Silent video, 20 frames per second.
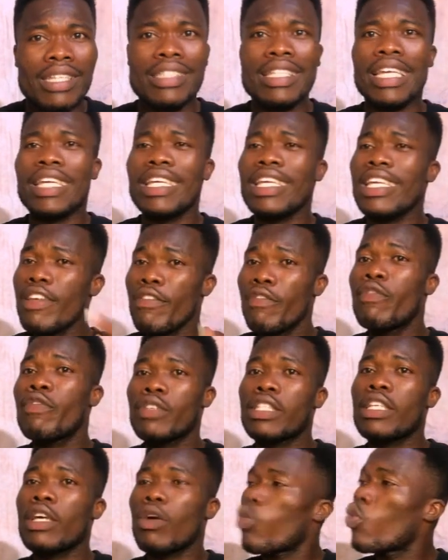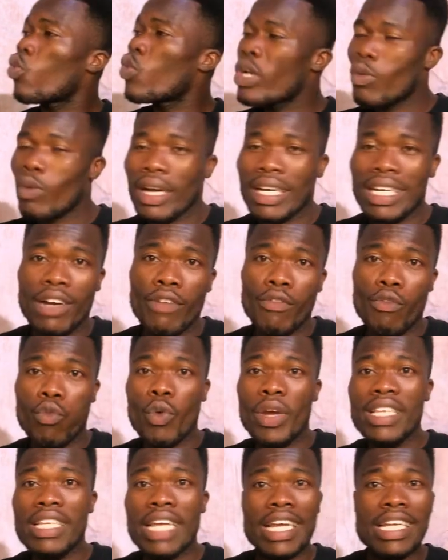The if se uno a damn
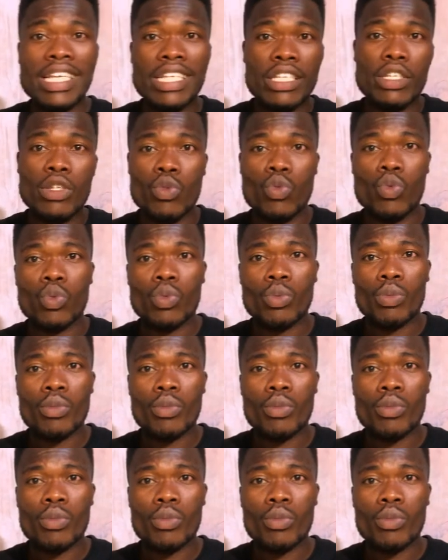for any issue